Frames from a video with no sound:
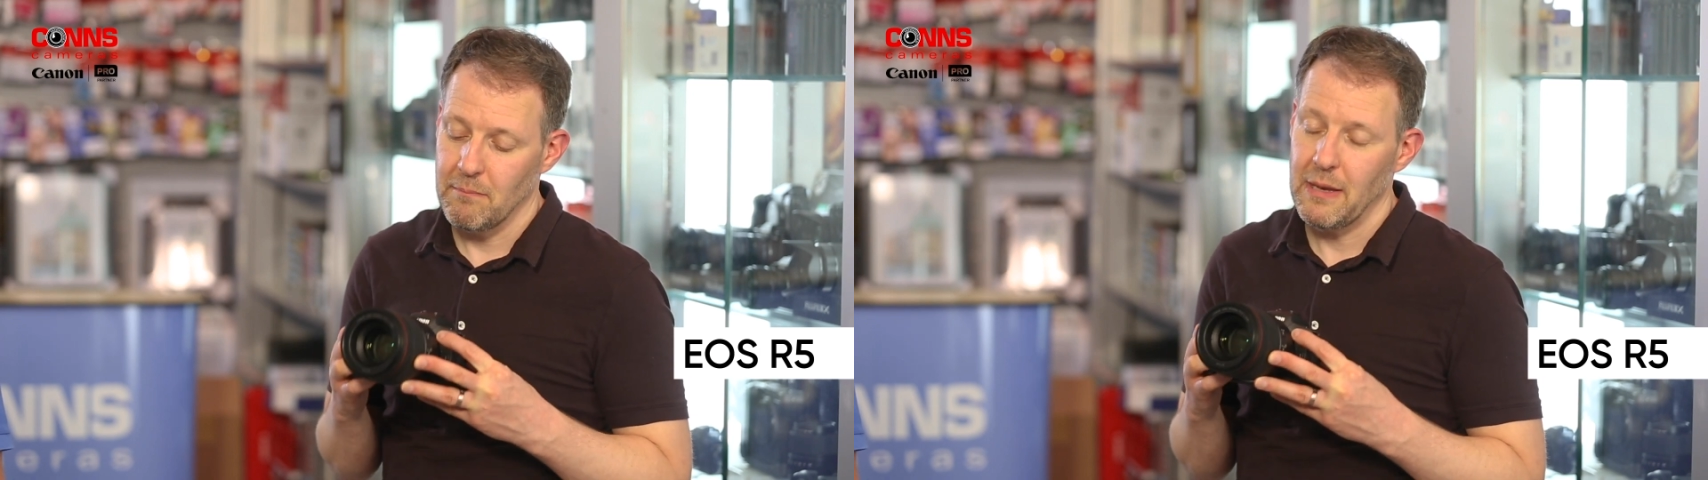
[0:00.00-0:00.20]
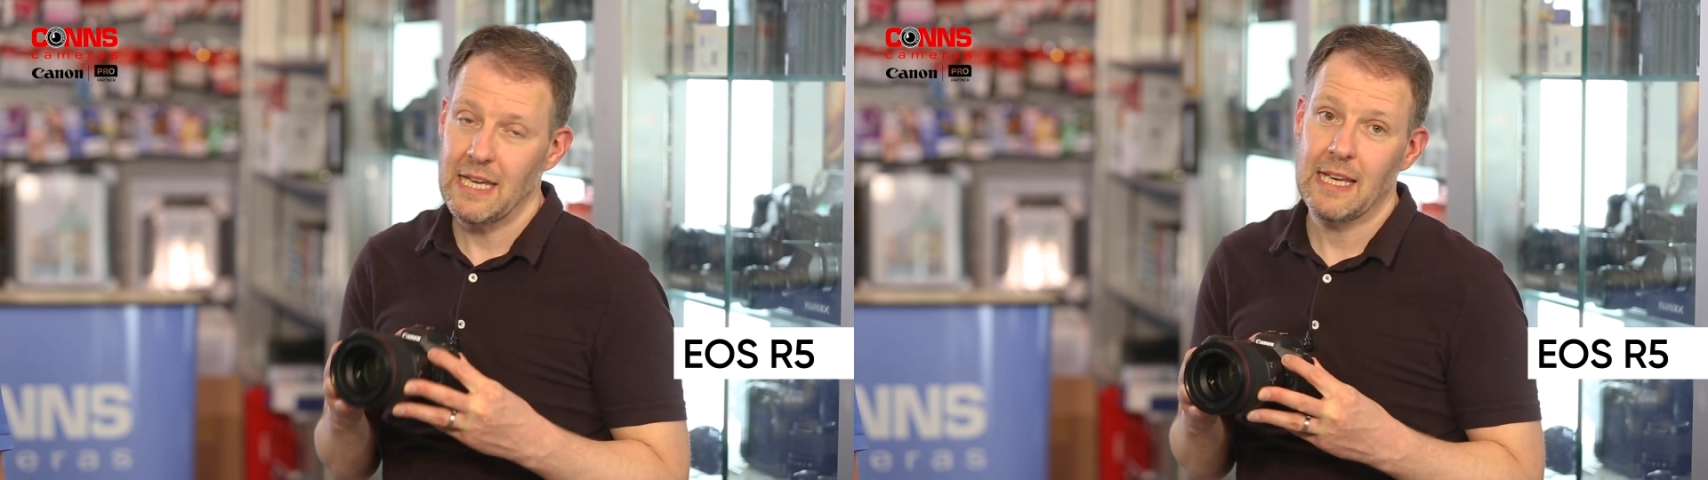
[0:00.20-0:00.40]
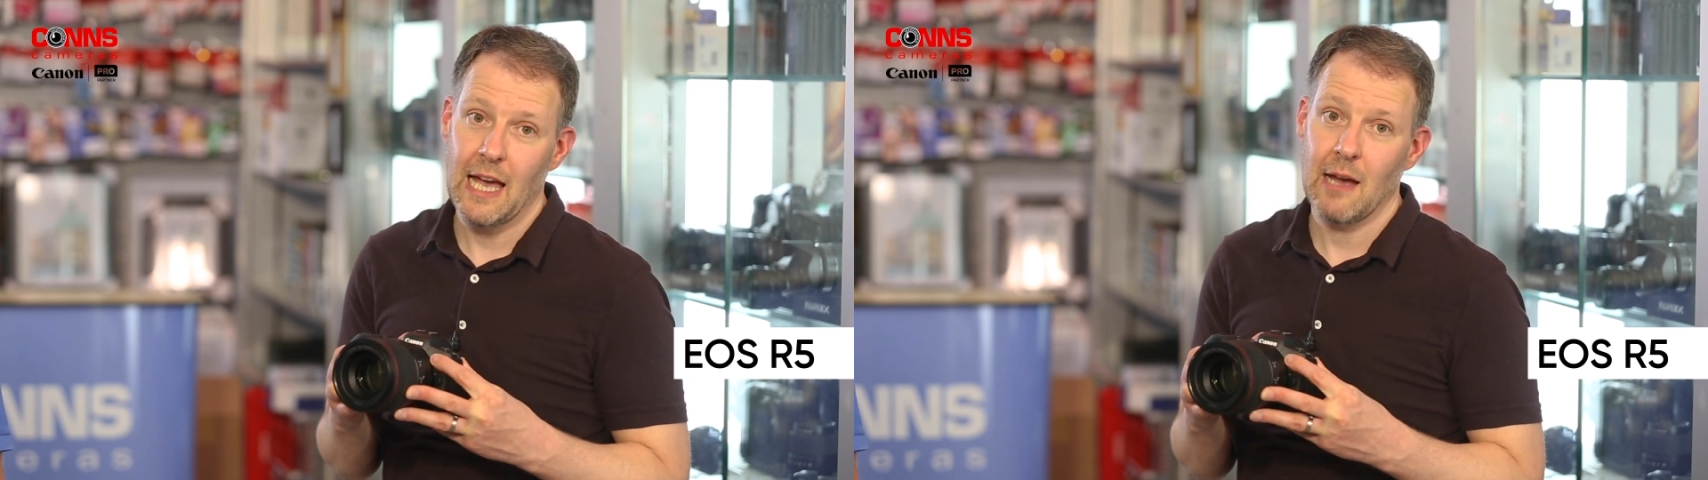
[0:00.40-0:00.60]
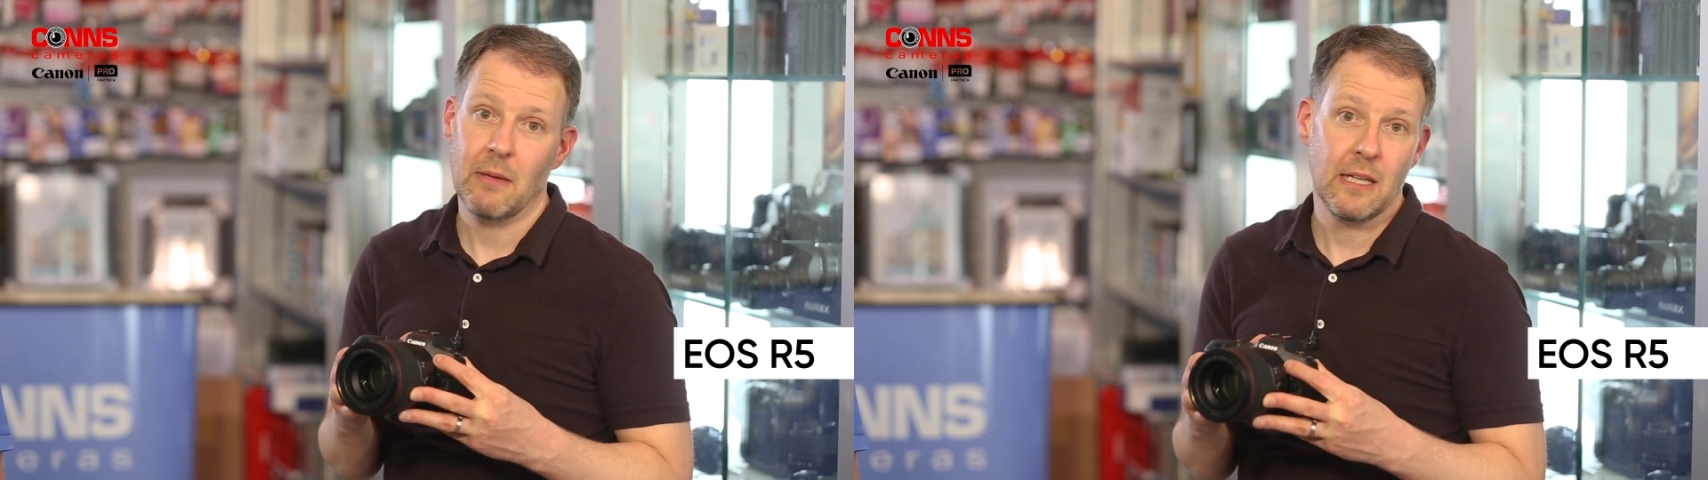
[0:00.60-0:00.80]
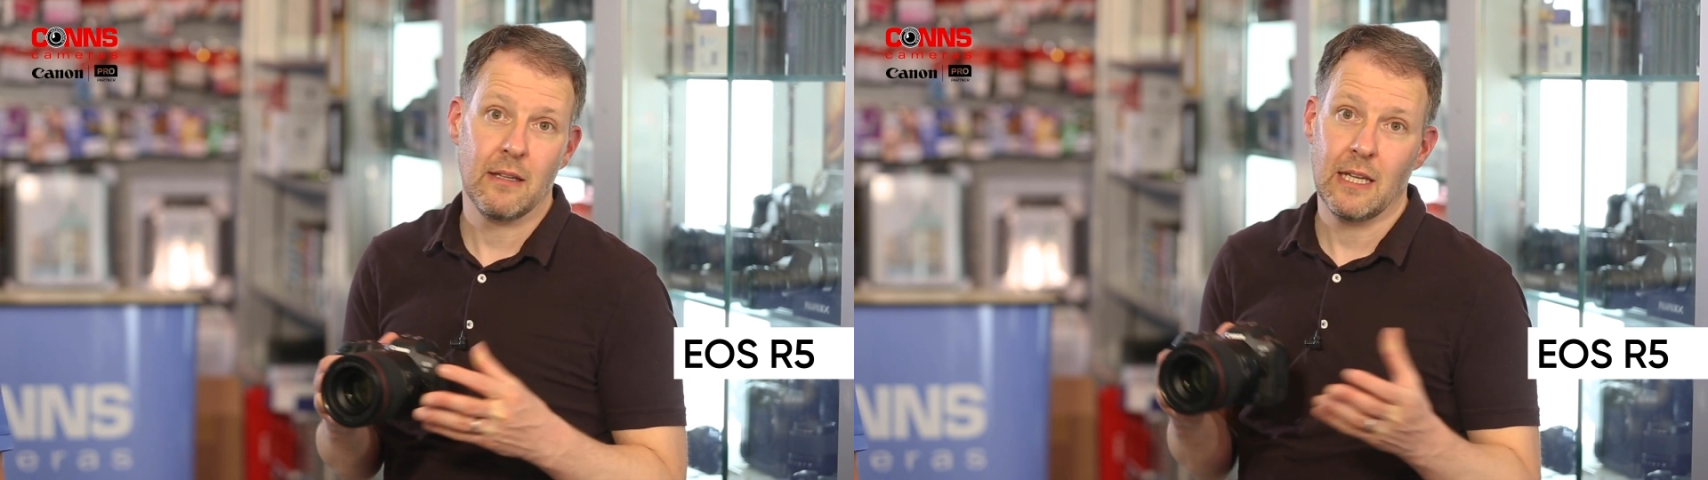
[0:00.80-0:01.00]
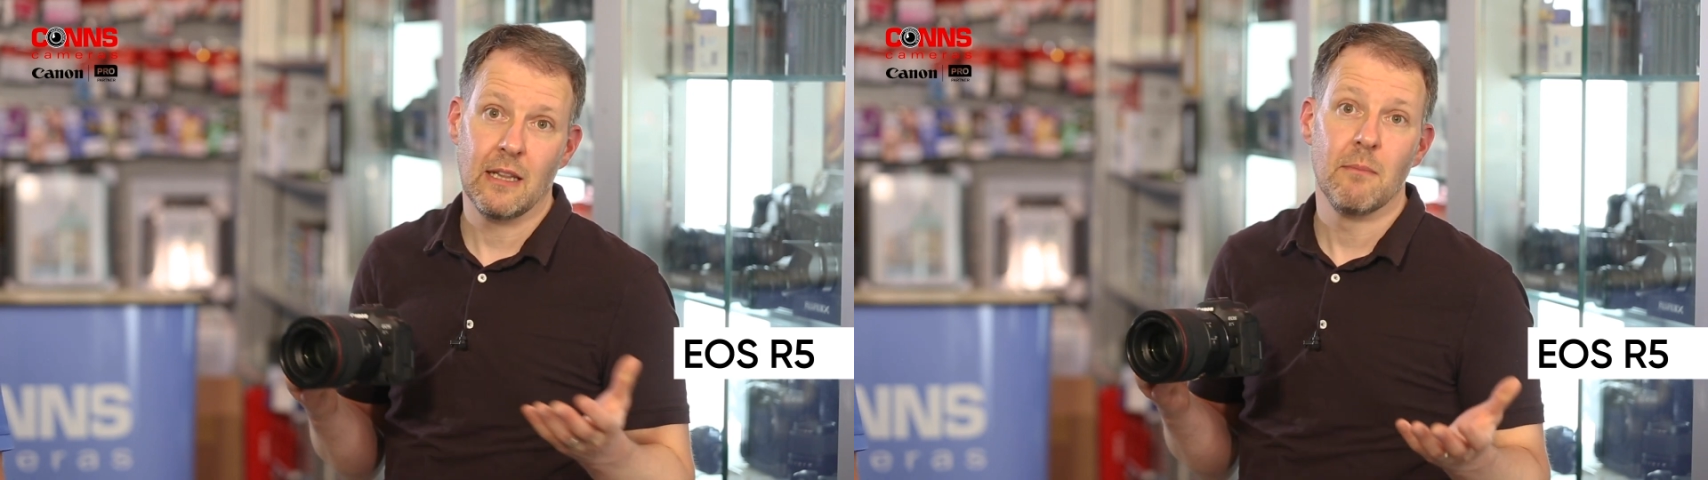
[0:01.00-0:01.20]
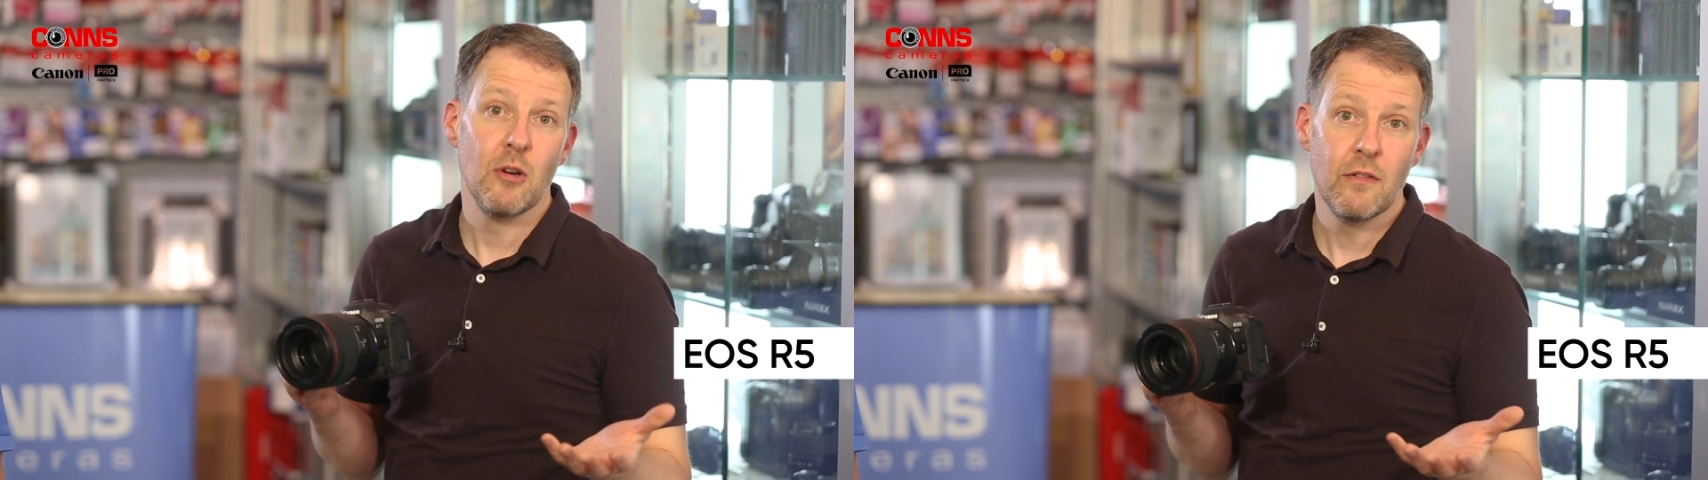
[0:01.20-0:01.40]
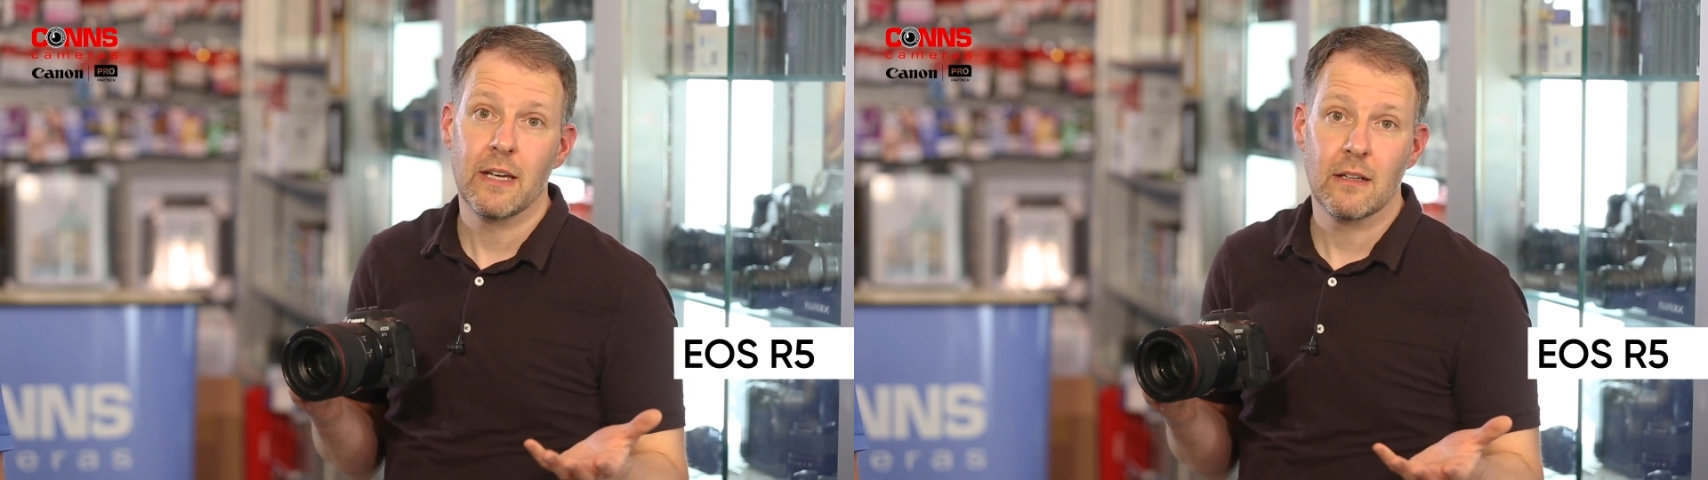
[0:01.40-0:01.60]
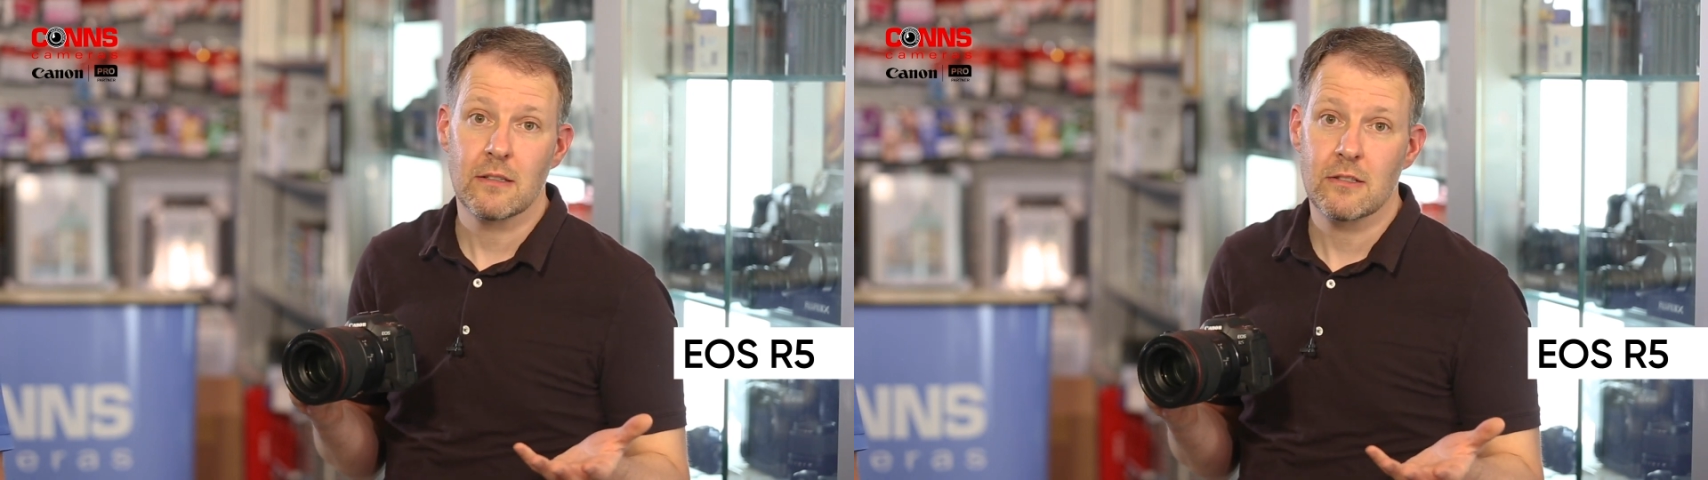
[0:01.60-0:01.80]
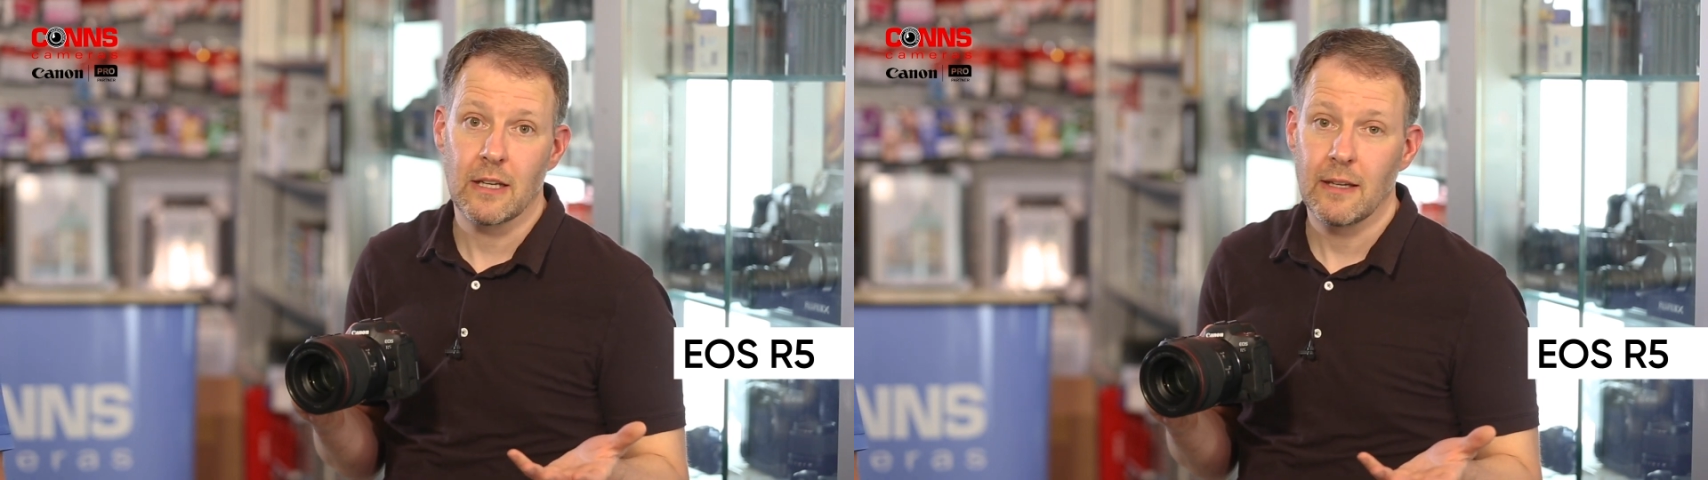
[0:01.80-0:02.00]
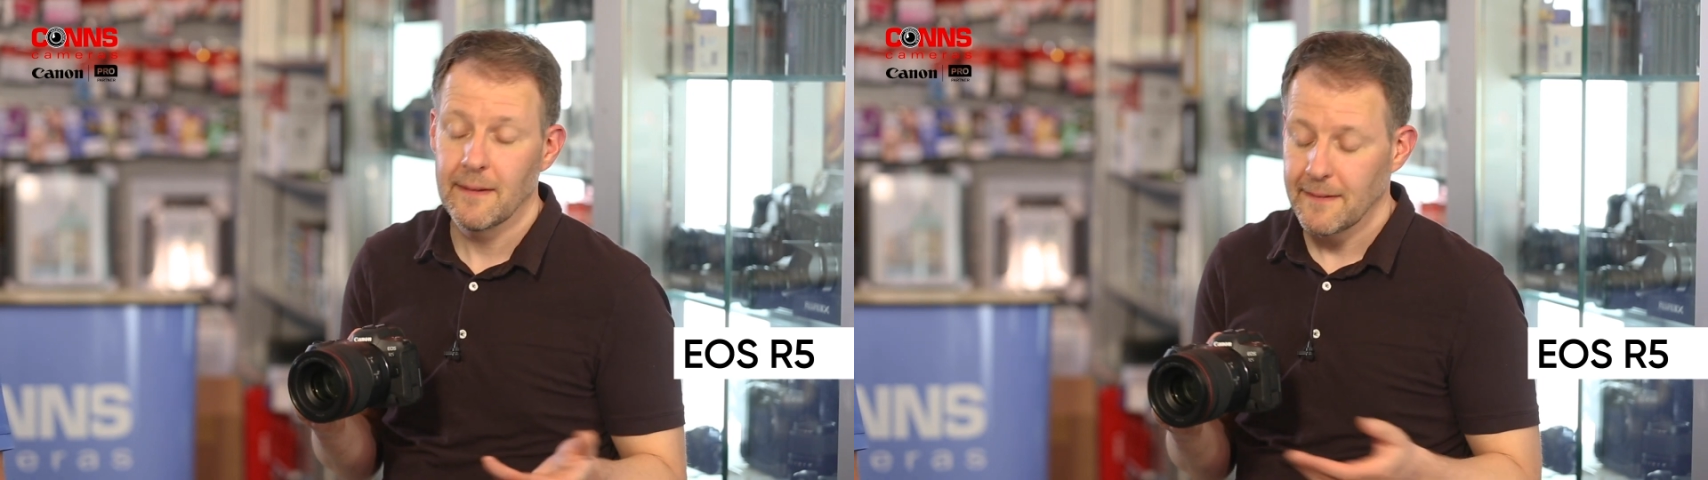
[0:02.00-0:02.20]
B cam in in the movie industry.